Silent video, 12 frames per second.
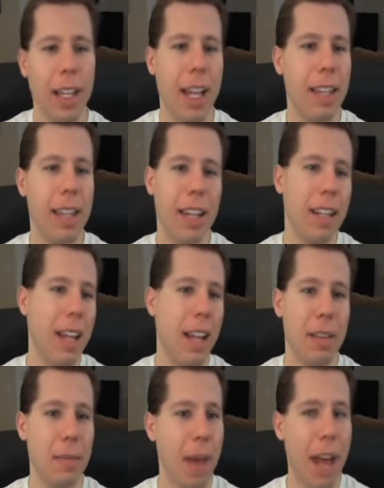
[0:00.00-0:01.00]
And then
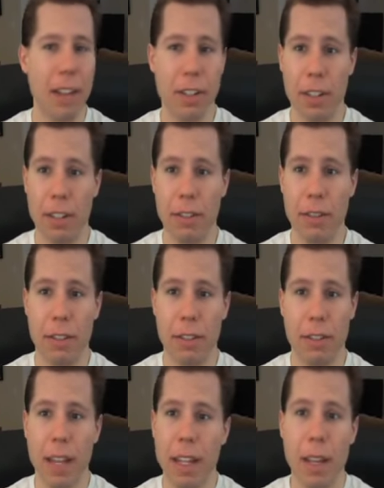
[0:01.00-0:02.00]
the matches
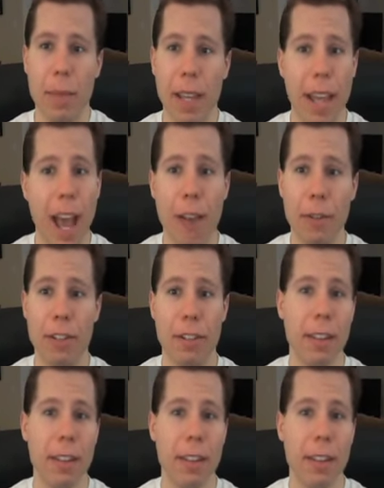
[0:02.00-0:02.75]
just end up being average.